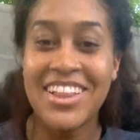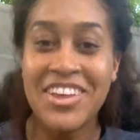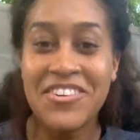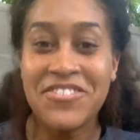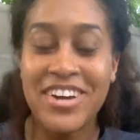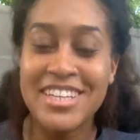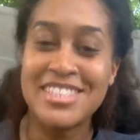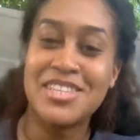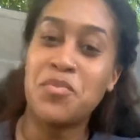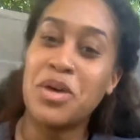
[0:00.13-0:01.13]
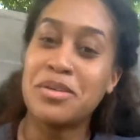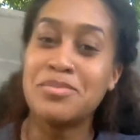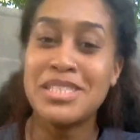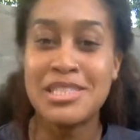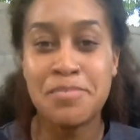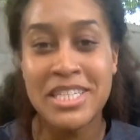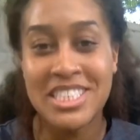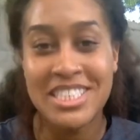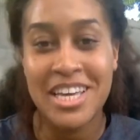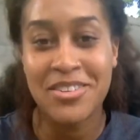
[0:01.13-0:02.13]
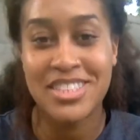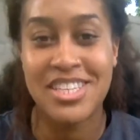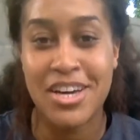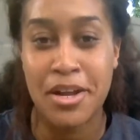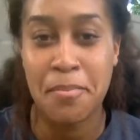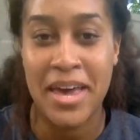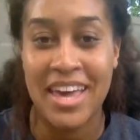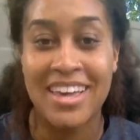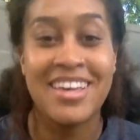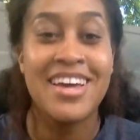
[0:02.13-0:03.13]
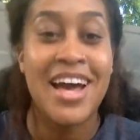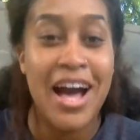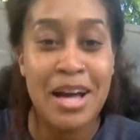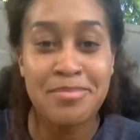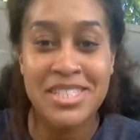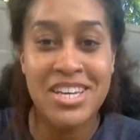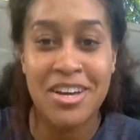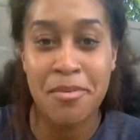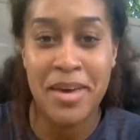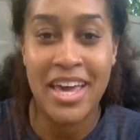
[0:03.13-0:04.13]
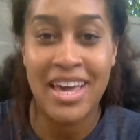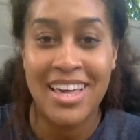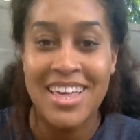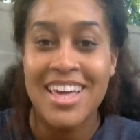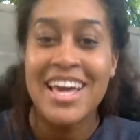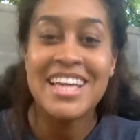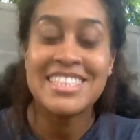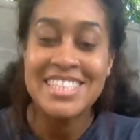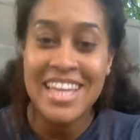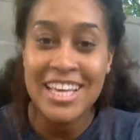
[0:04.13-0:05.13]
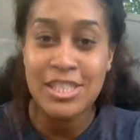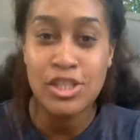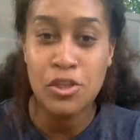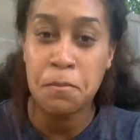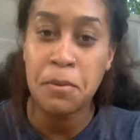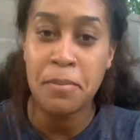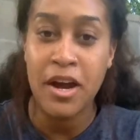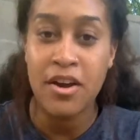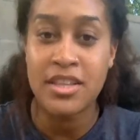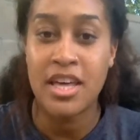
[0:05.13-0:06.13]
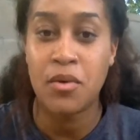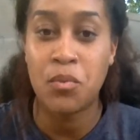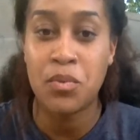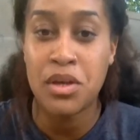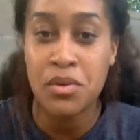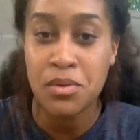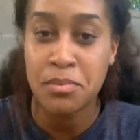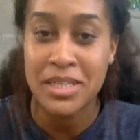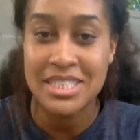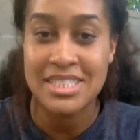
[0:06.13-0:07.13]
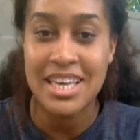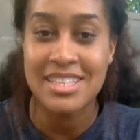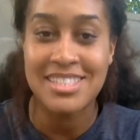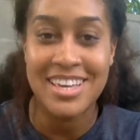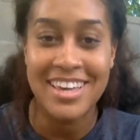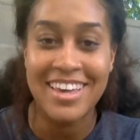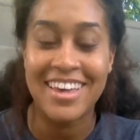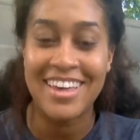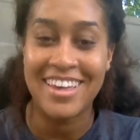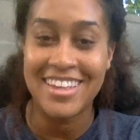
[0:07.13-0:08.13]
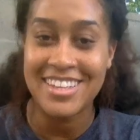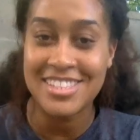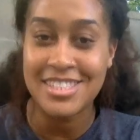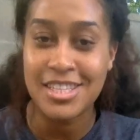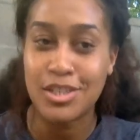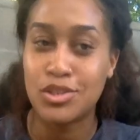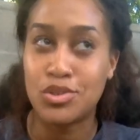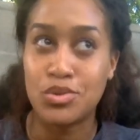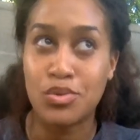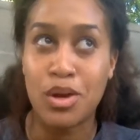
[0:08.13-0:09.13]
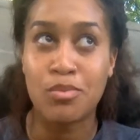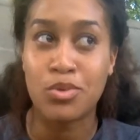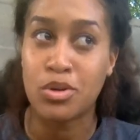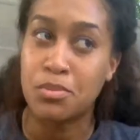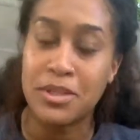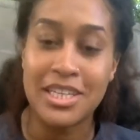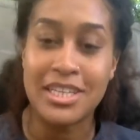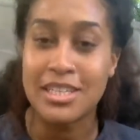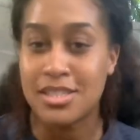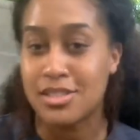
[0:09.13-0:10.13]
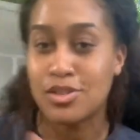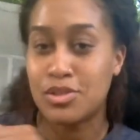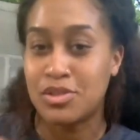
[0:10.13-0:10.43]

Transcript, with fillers: Hello friends, and welcome to Speech Day with Tiana Mae. I'm Tiana Mae, and today's superpower that we will be discussing is, drumroll please,